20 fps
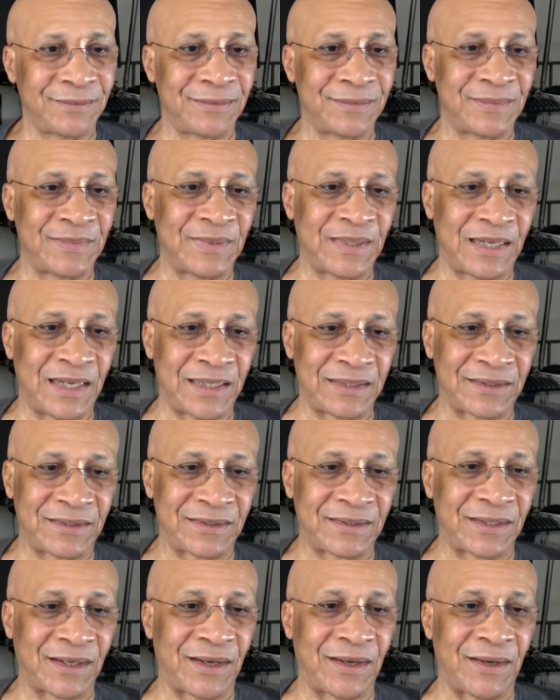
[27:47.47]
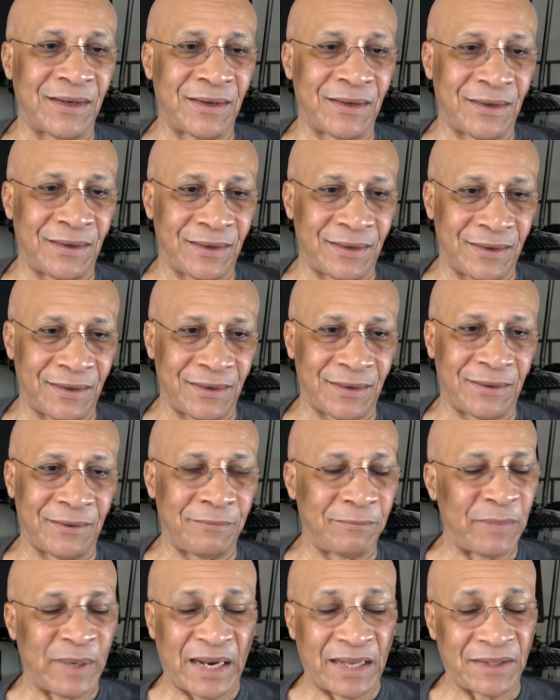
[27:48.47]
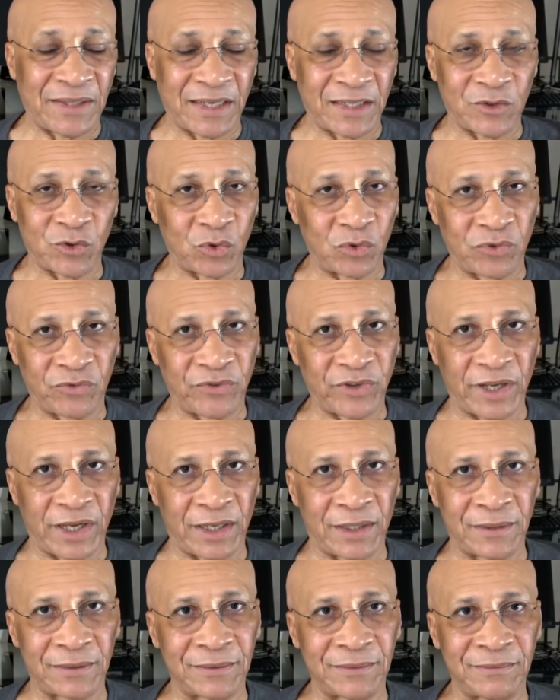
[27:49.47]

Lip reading: but I think it's going to fail.